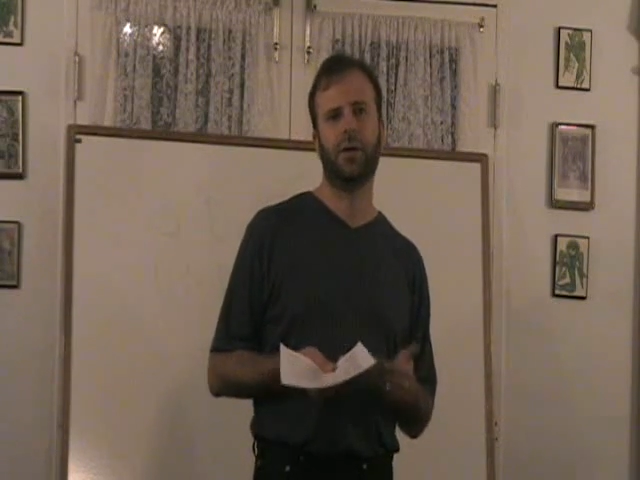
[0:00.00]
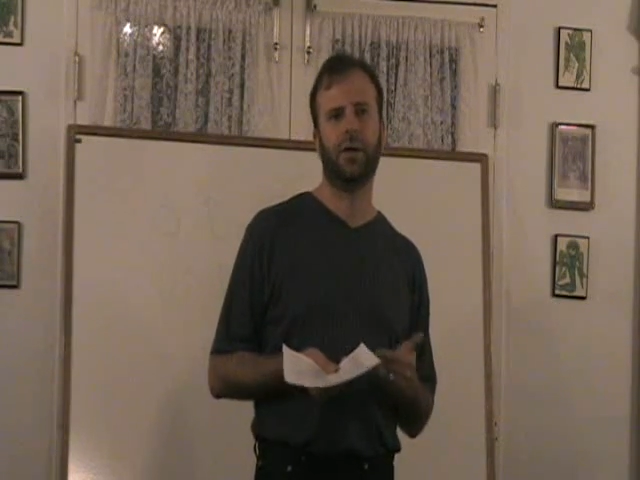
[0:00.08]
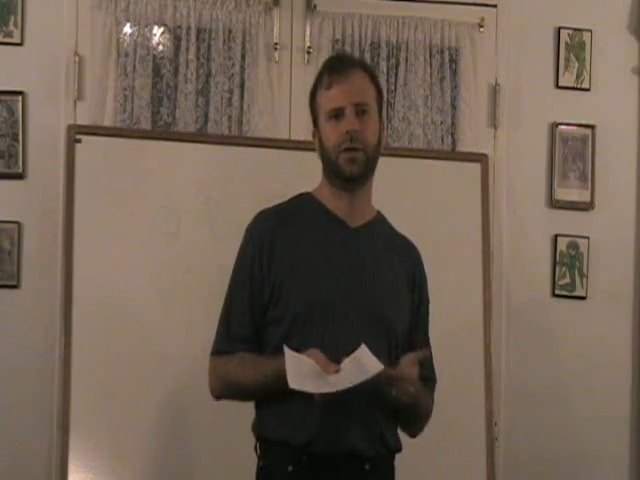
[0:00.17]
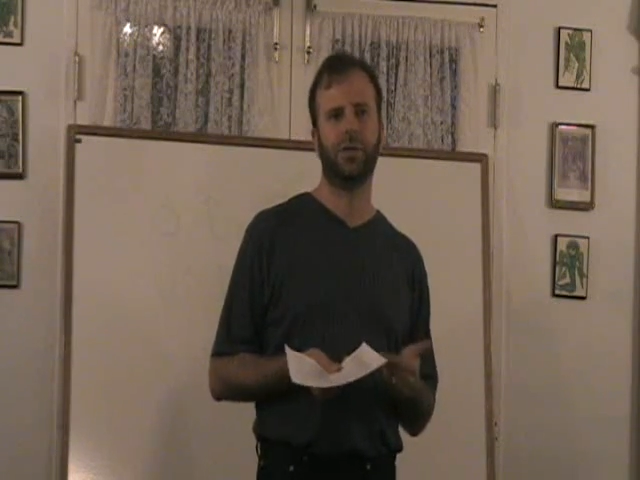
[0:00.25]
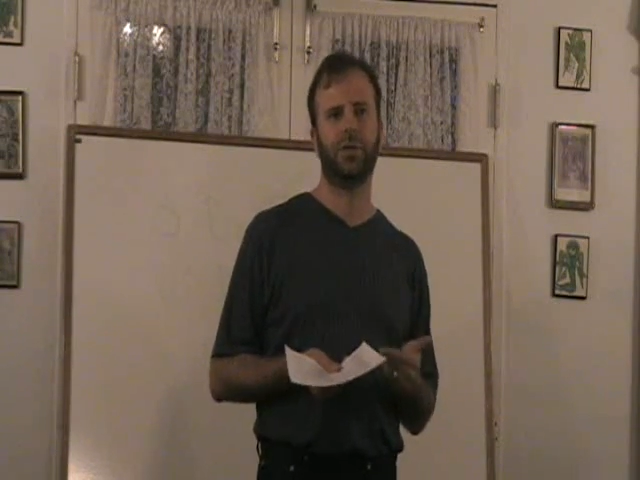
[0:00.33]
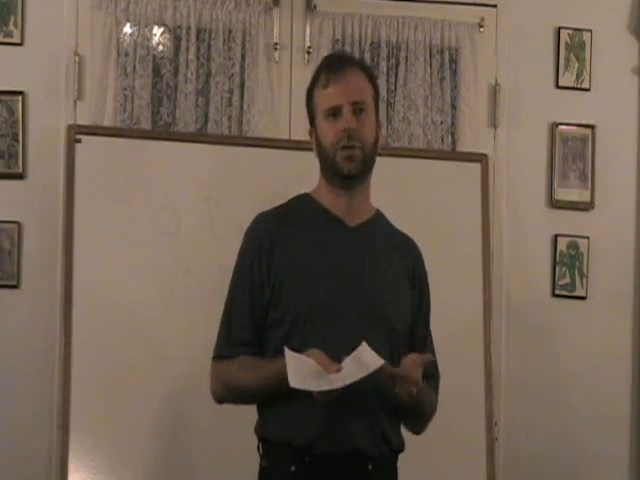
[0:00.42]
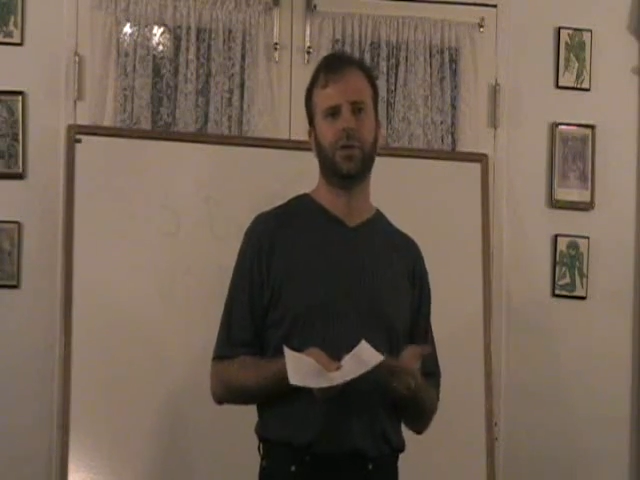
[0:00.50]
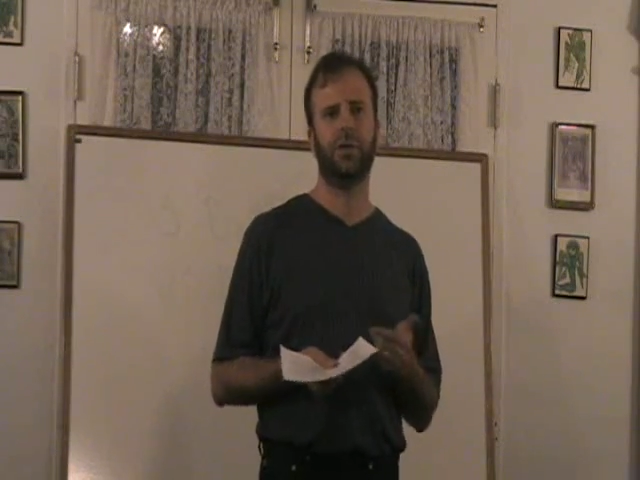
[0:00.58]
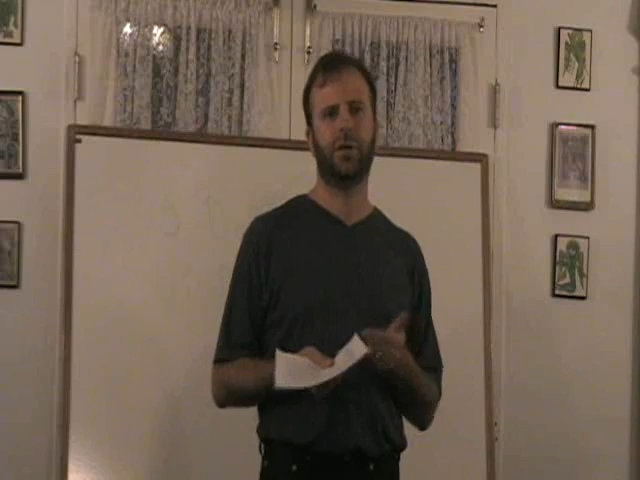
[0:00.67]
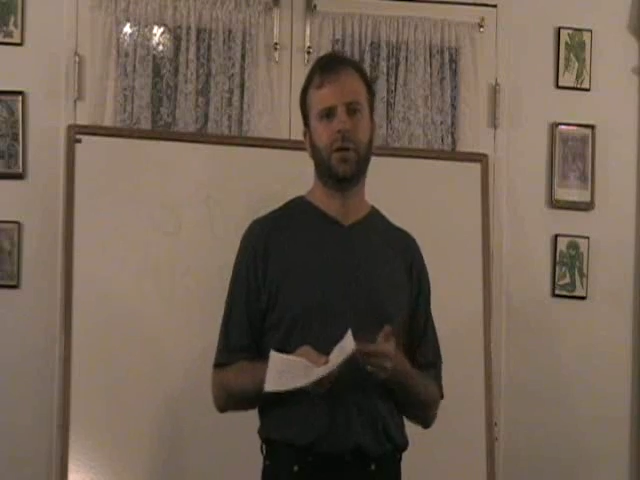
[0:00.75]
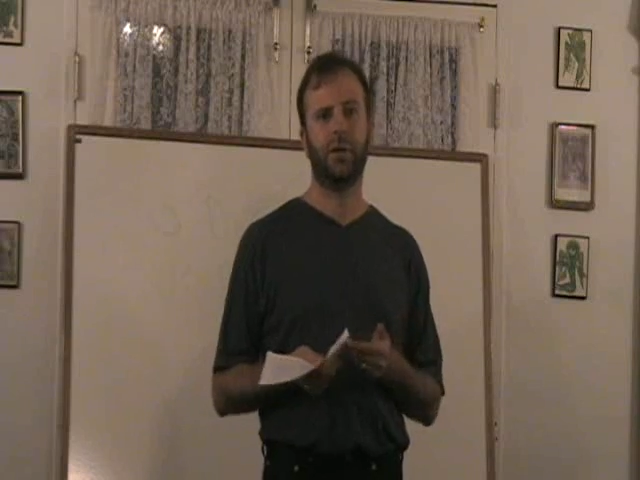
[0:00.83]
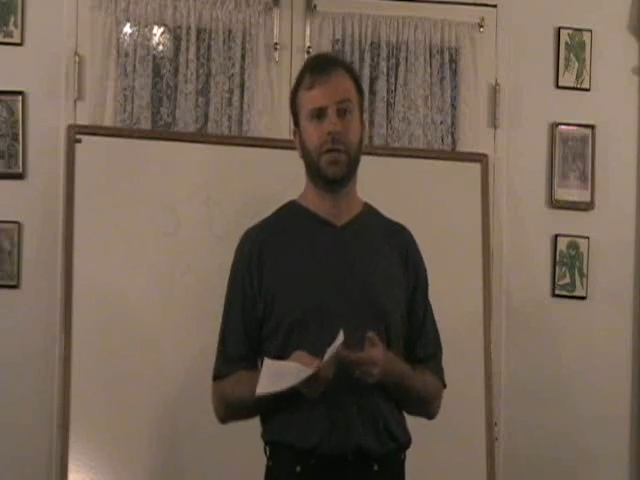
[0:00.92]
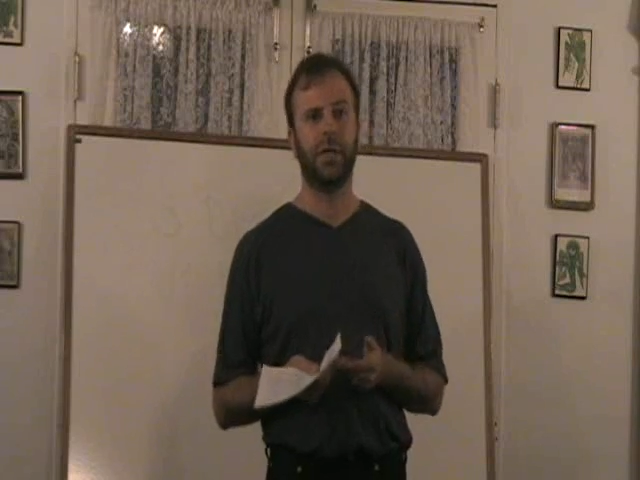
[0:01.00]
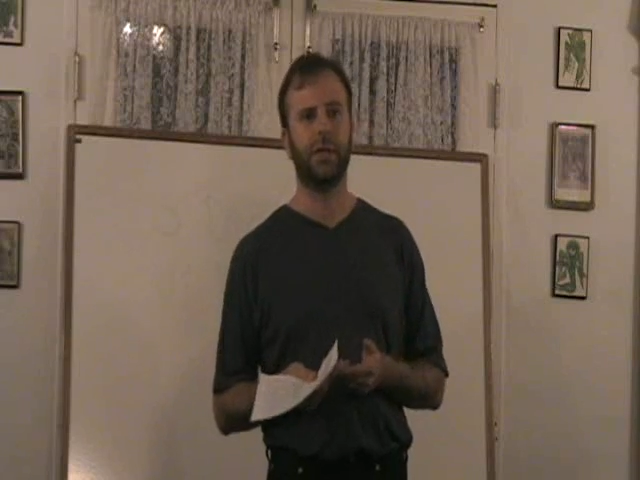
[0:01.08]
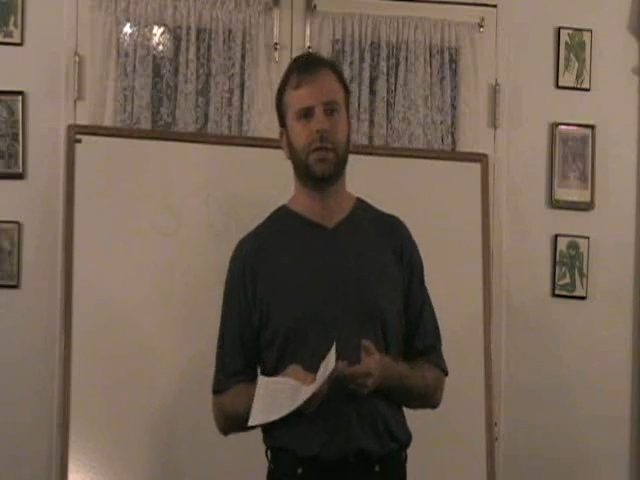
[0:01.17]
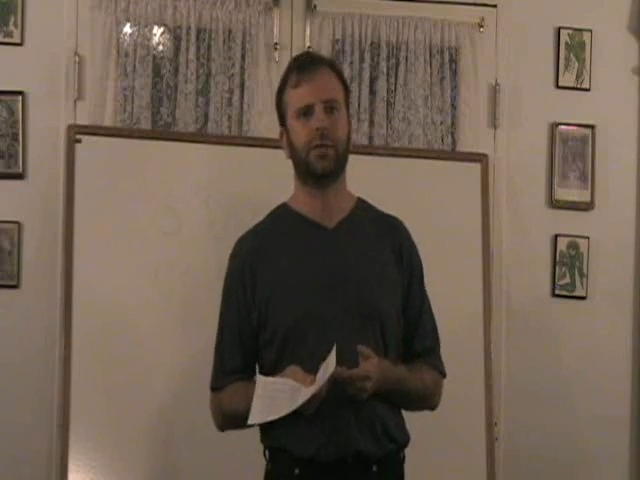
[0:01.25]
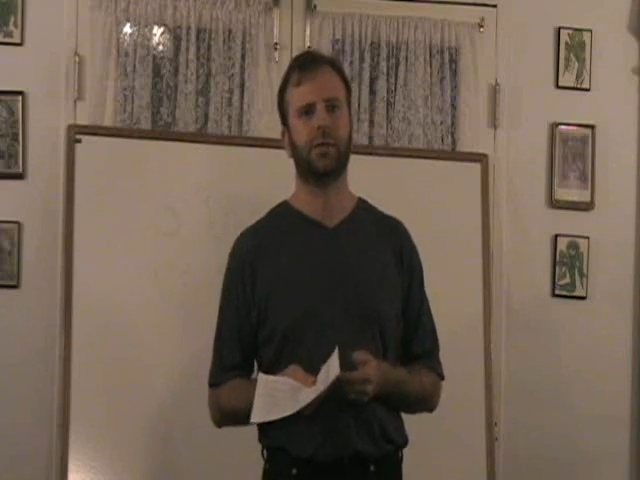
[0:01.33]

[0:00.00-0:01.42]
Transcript: tá Sean tawny.